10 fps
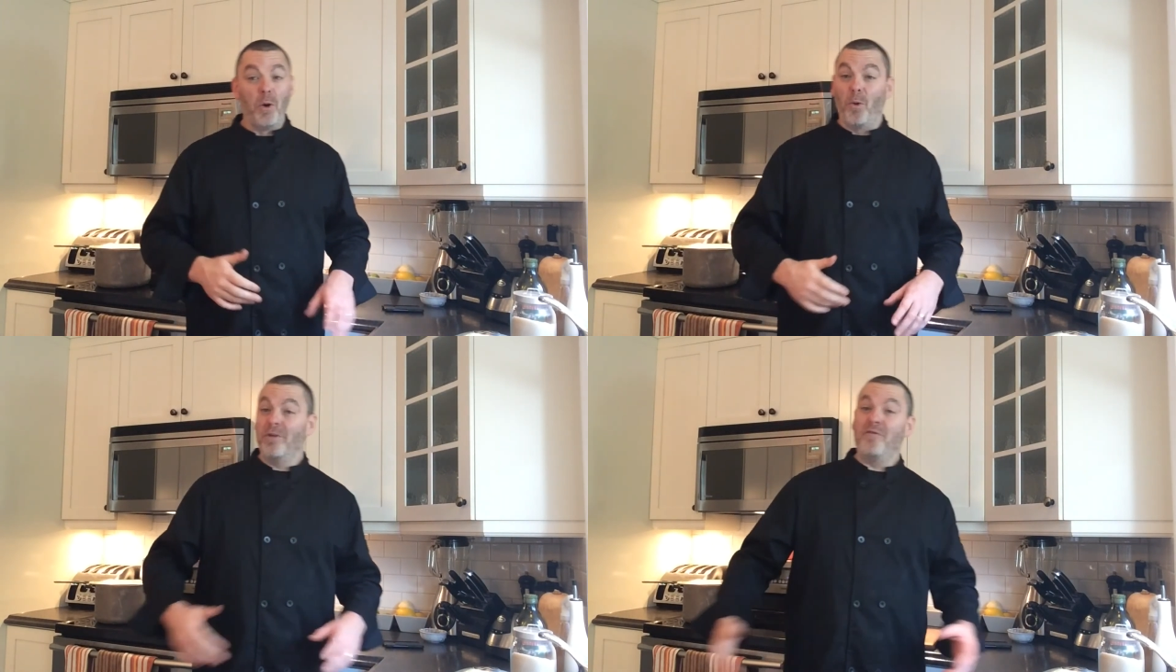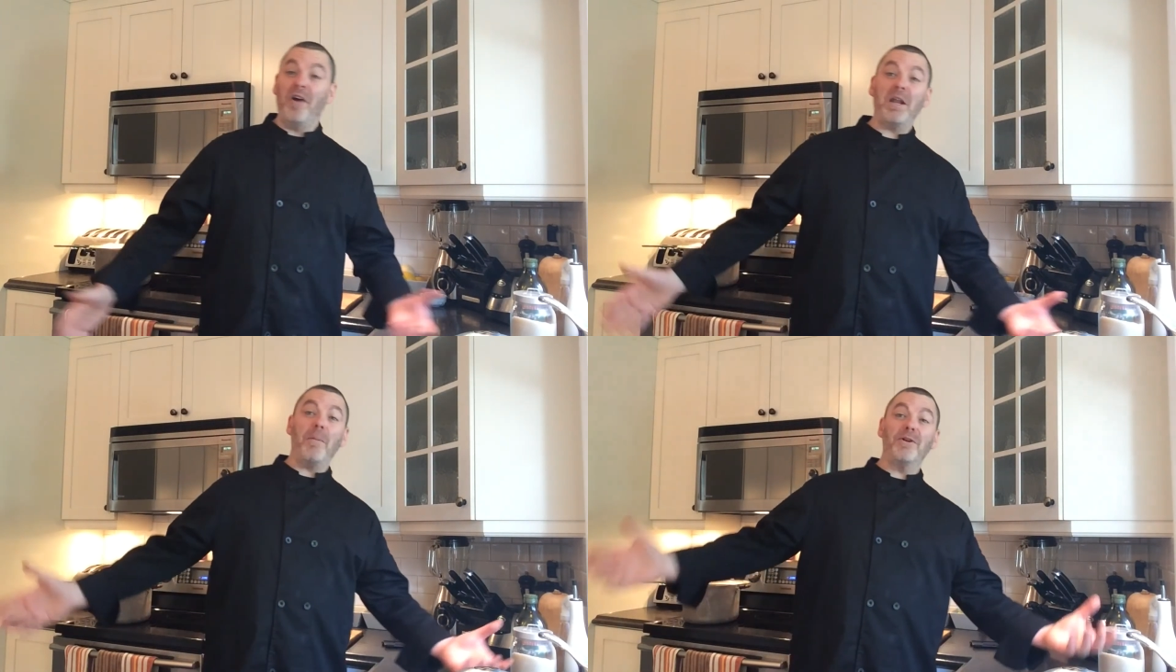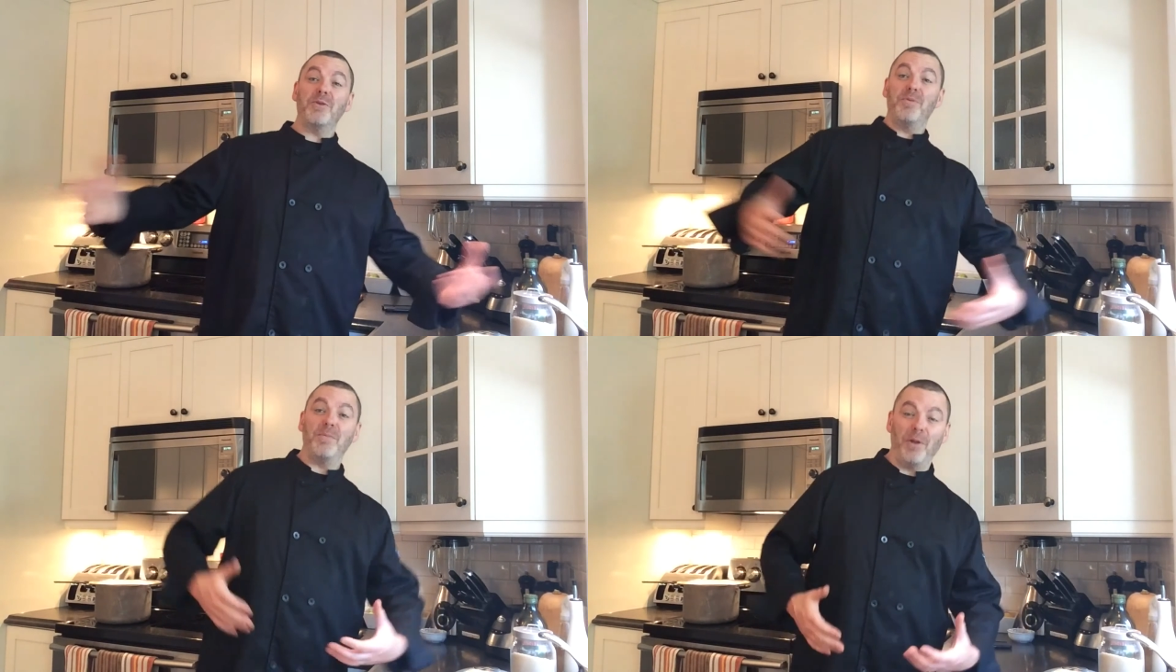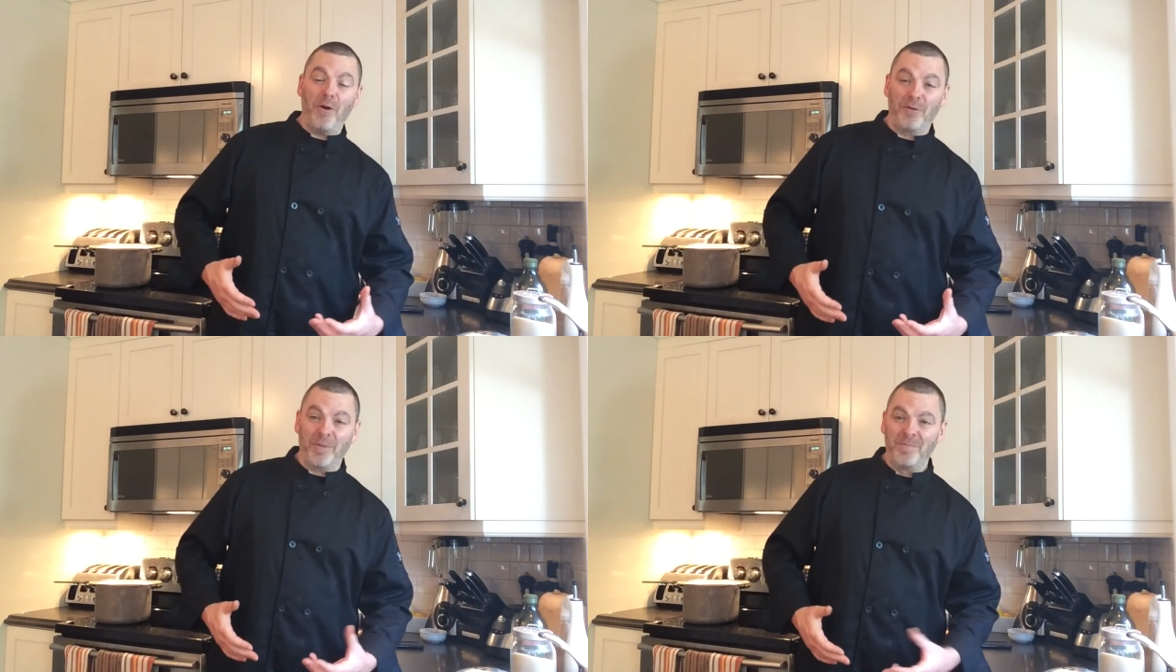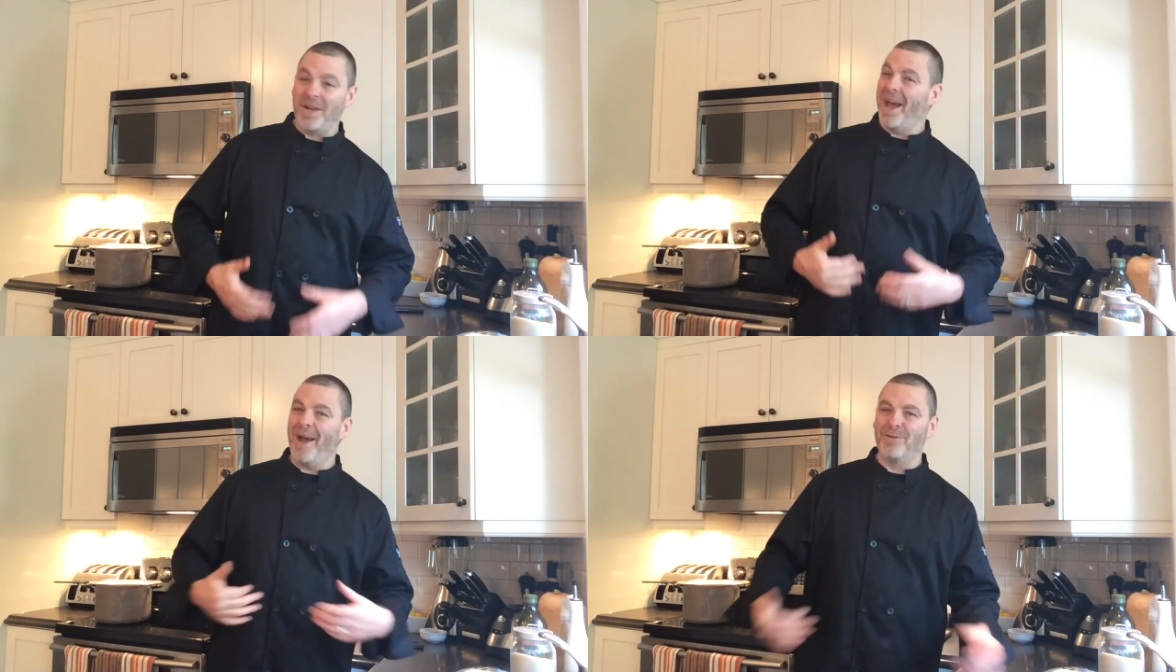or invite a bunch of people over
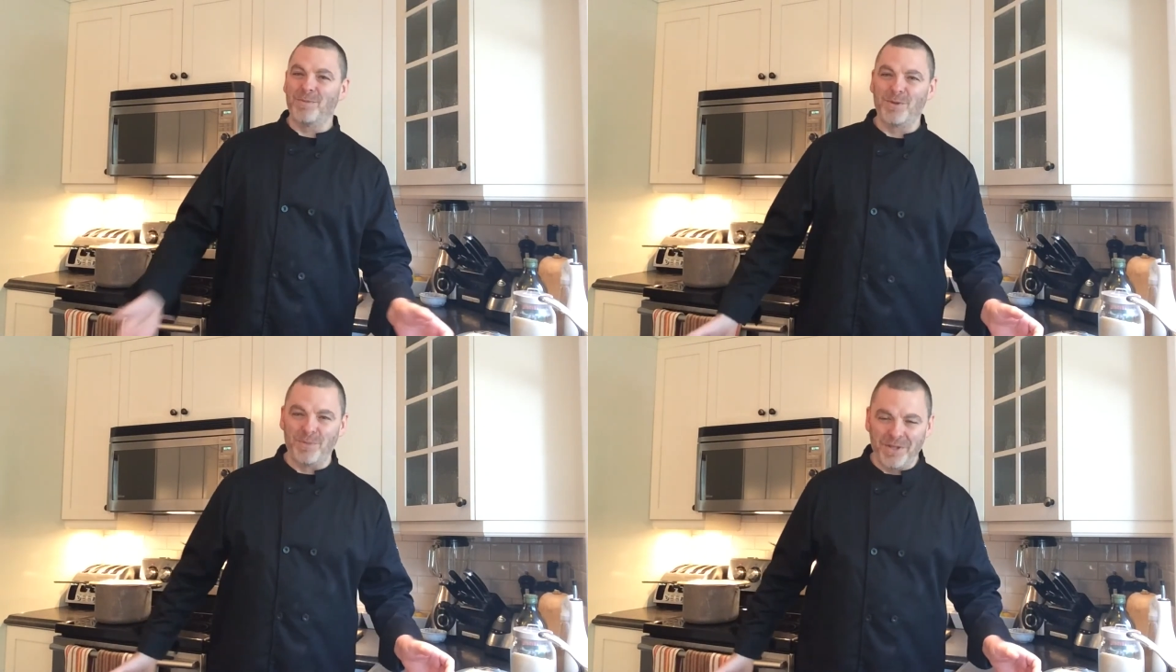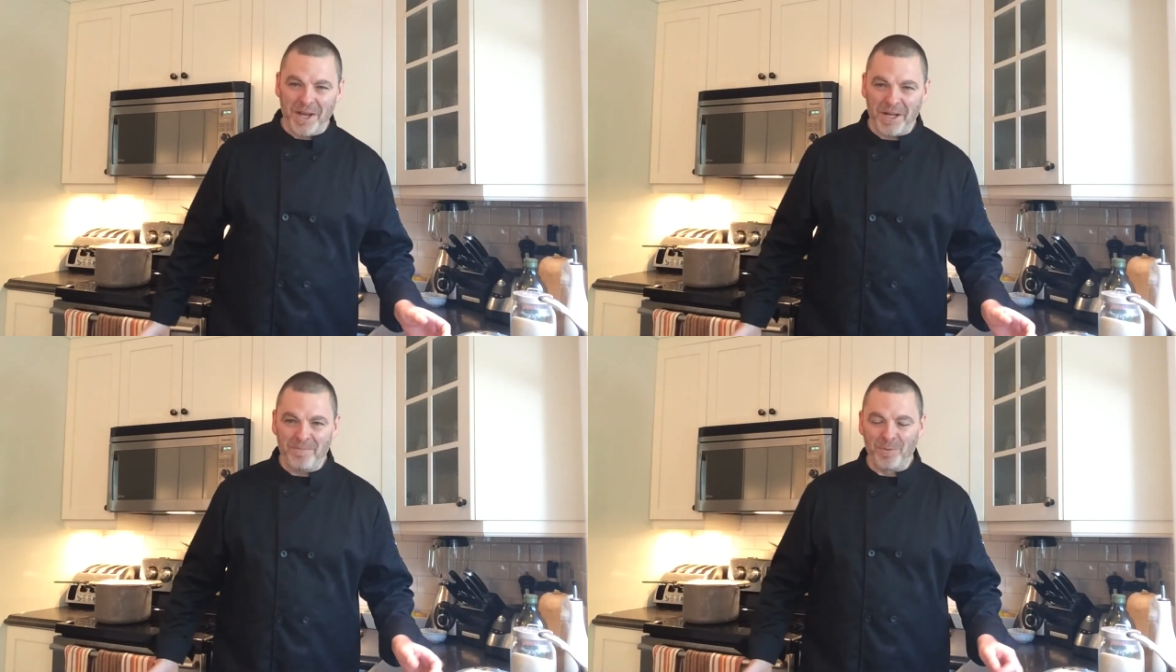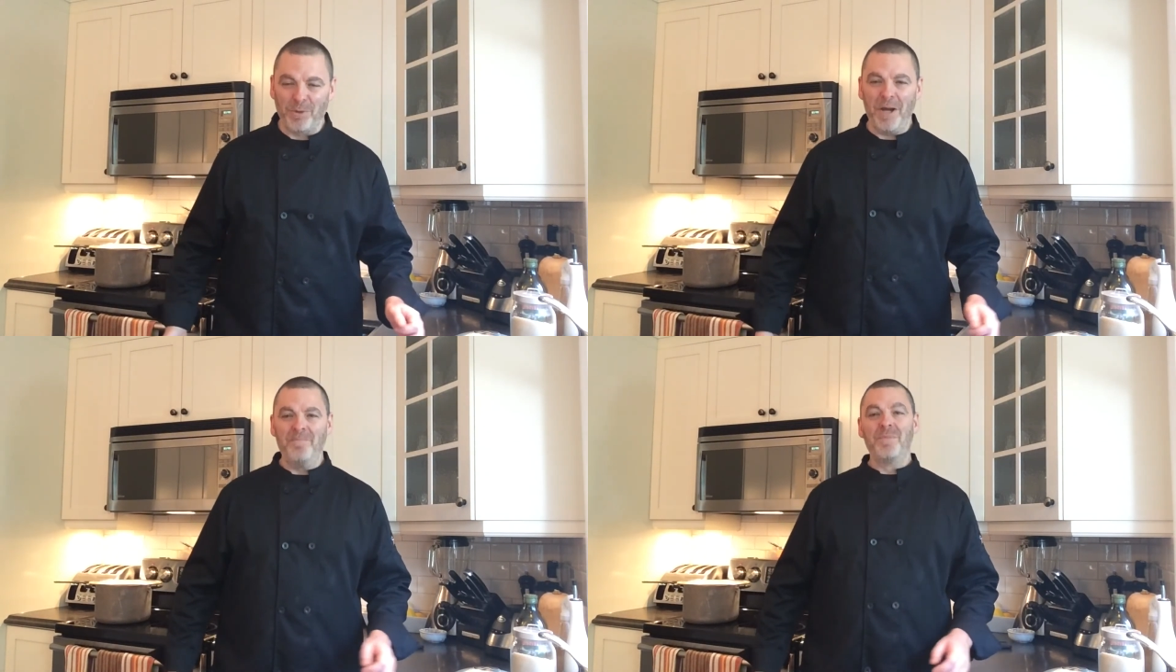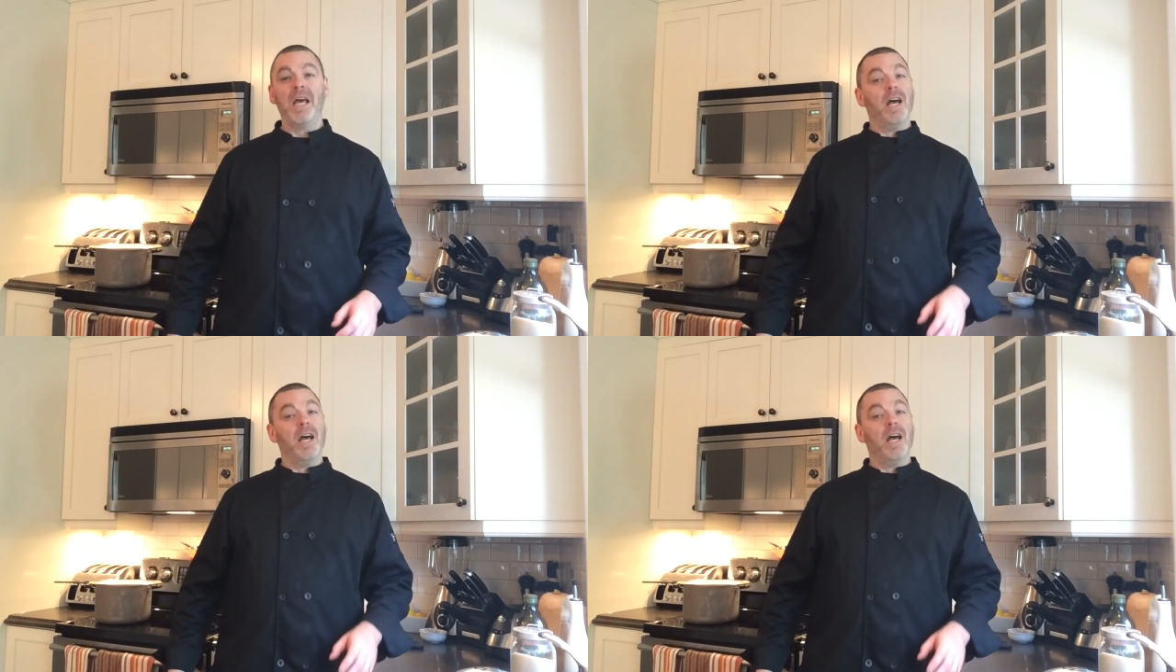and have some spaghetti, okay?